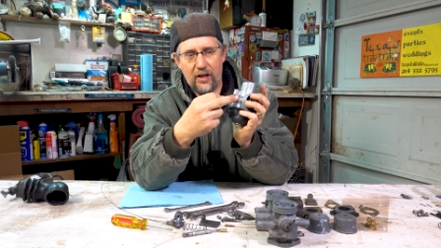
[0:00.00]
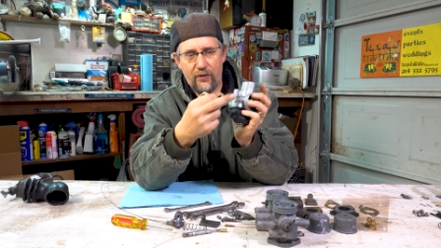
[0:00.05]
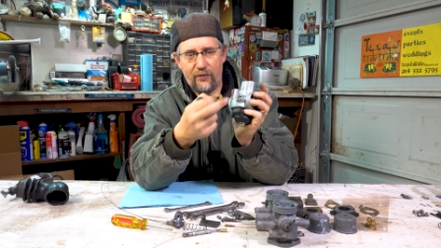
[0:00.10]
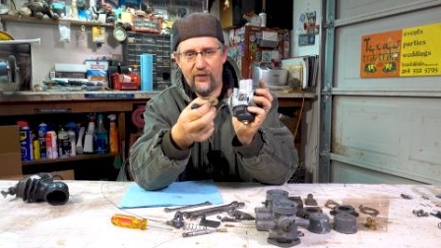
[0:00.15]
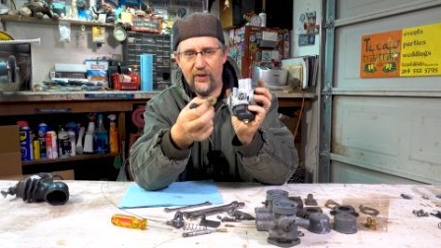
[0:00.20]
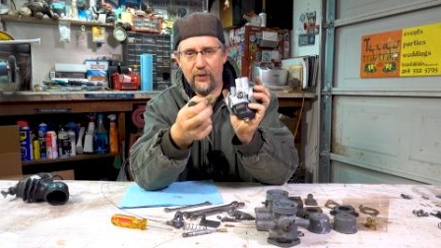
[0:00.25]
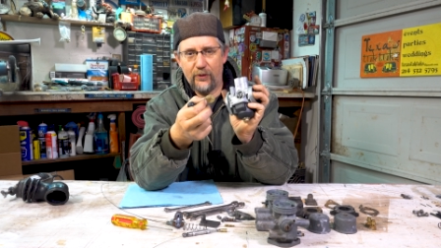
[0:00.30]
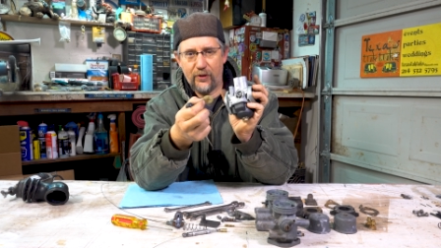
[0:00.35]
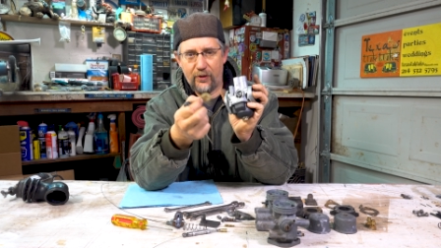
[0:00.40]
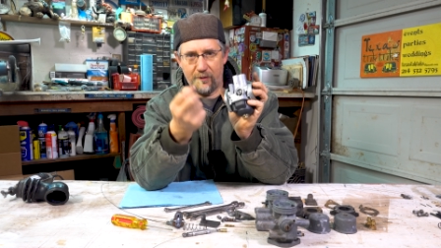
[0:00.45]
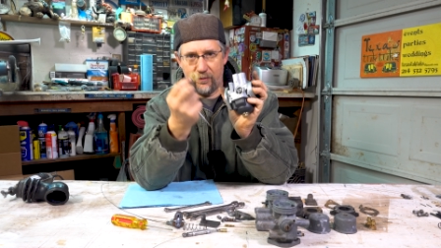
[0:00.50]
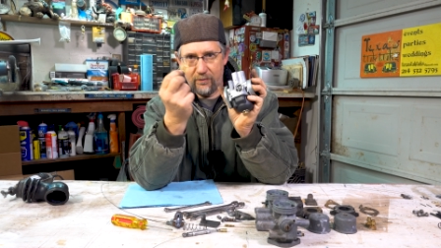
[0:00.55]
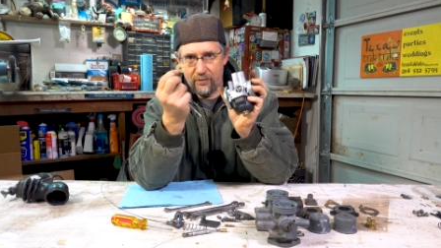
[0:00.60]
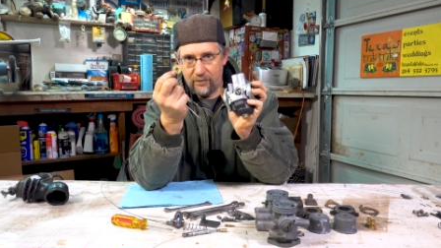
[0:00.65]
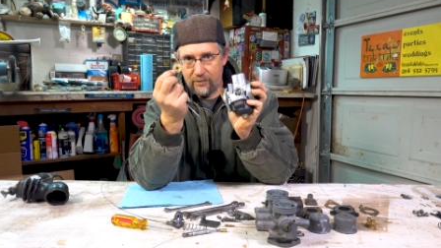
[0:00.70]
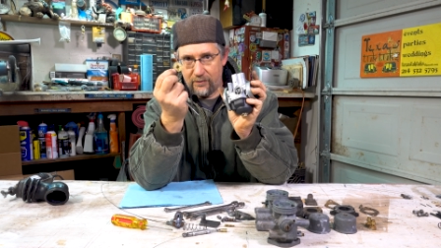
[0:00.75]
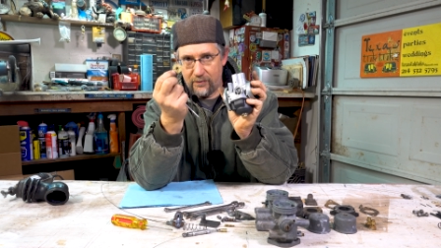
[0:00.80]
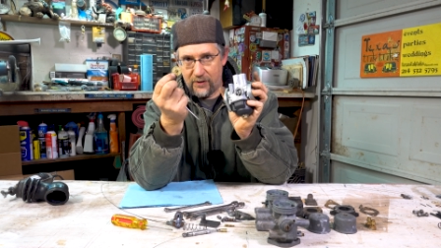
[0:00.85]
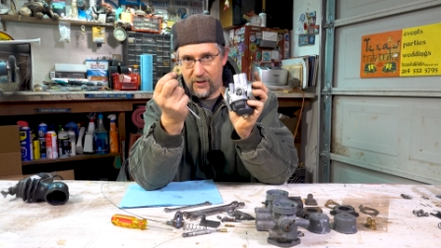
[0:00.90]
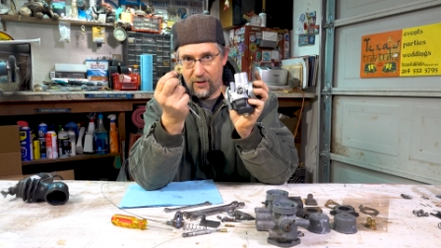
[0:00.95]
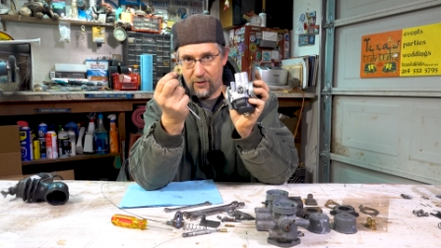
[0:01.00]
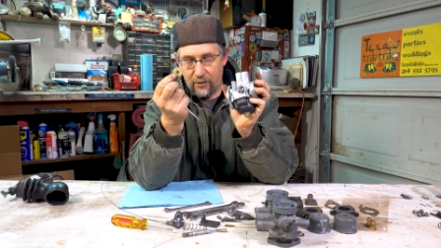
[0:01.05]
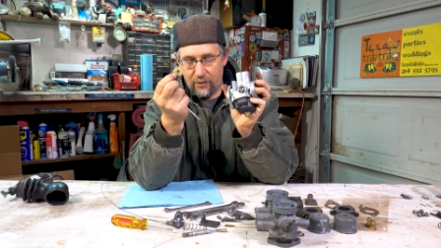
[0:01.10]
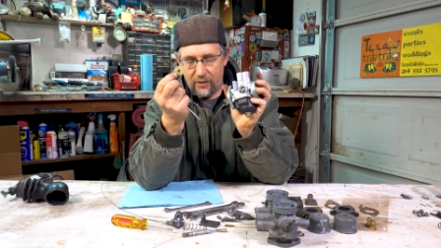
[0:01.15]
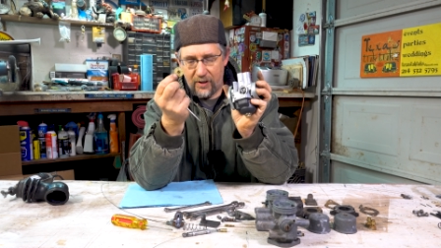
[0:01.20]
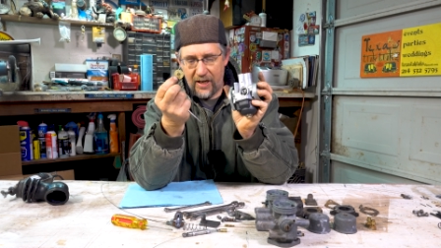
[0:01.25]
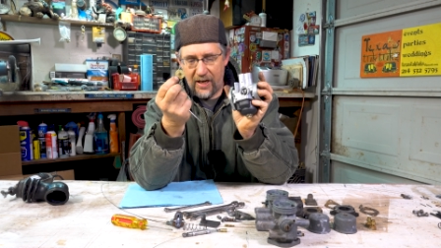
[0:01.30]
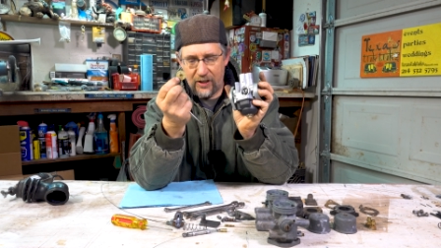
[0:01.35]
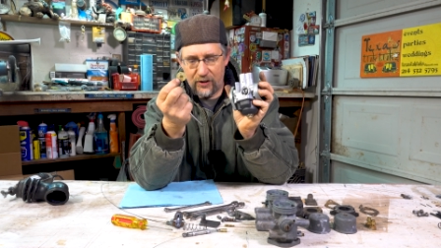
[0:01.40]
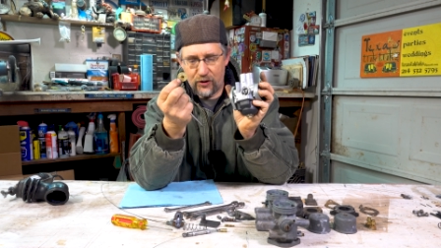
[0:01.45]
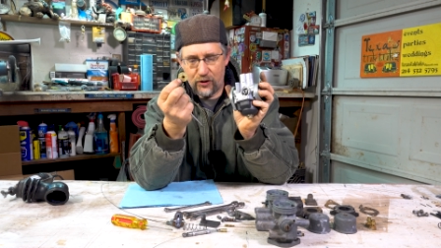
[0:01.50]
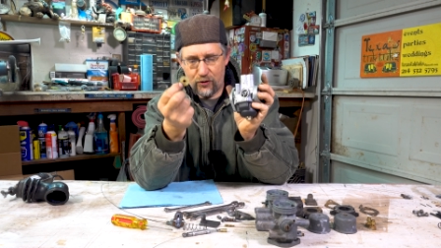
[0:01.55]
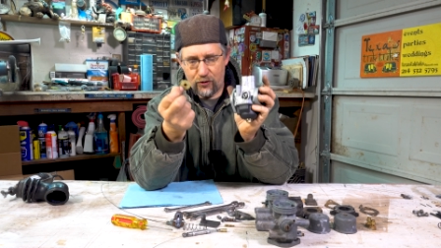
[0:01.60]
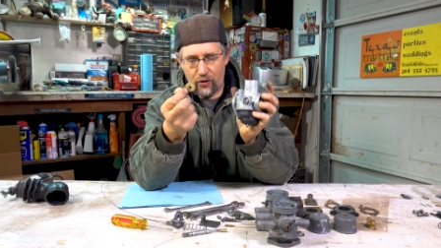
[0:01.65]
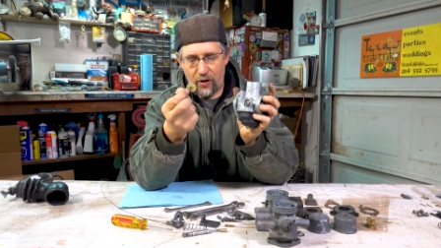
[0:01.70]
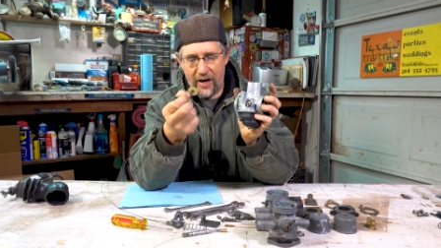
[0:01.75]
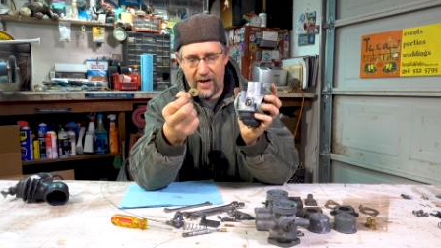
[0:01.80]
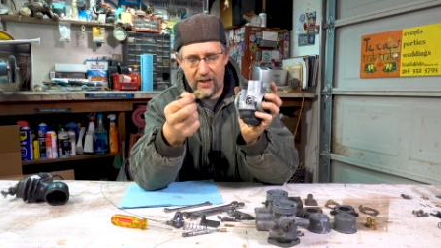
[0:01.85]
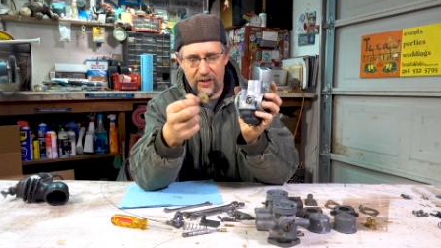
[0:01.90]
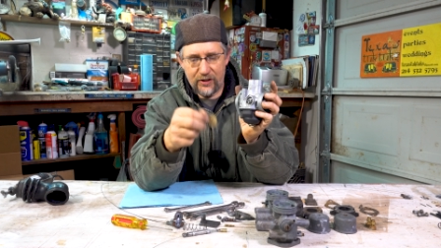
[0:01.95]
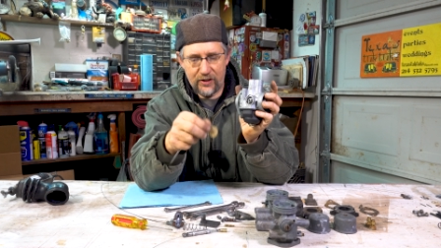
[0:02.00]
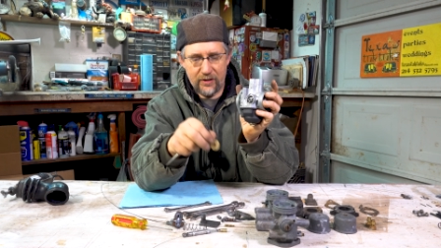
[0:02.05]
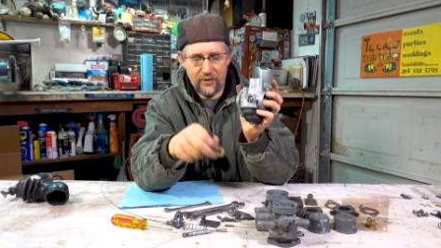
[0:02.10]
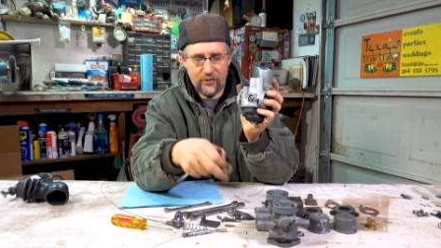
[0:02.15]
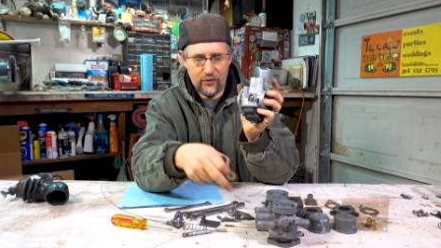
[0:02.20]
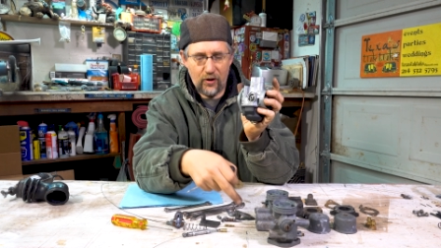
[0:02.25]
filter to catch trash.